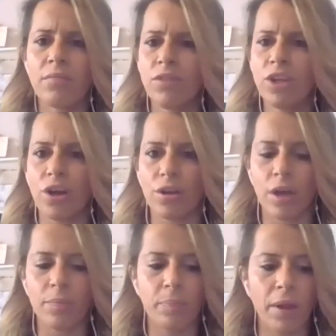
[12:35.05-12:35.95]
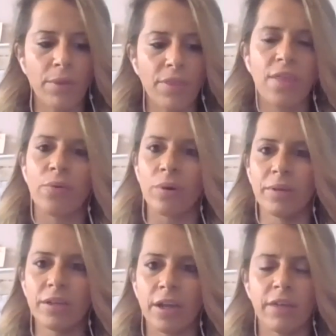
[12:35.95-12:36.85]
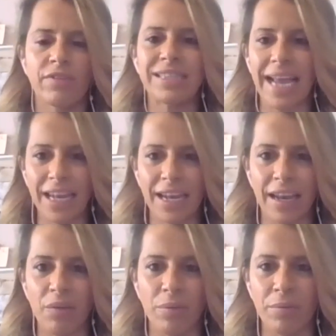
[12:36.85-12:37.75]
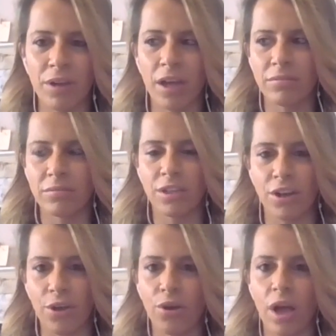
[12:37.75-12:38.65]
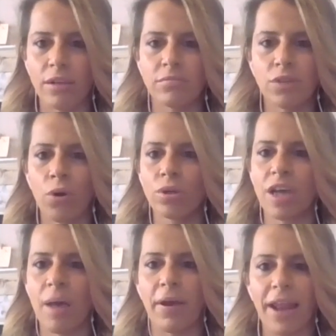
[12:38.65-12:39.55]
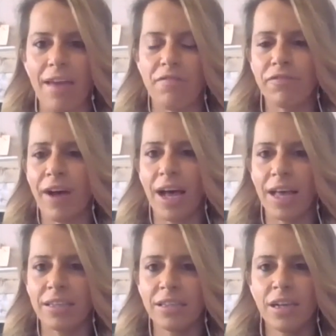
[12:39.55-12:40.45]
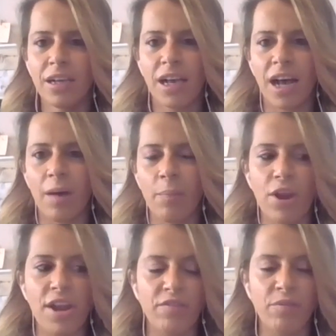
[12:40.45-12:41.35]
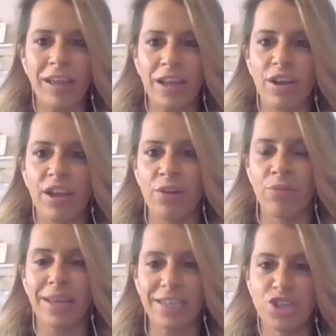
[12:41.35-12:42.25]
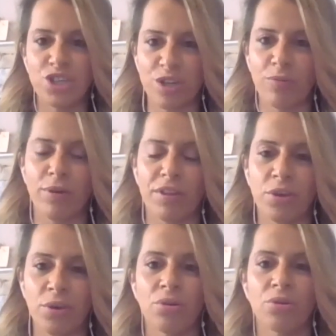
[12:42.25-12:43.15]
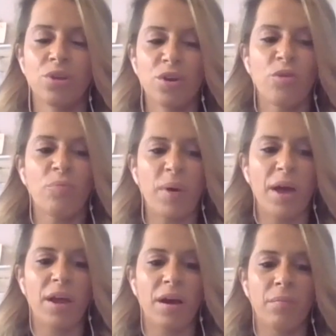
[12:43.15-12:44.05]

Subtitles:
you know, I've been with other women. I never dated any women. I hooked up, I'd had fun, but I'd never been in a relationship with a girl. But,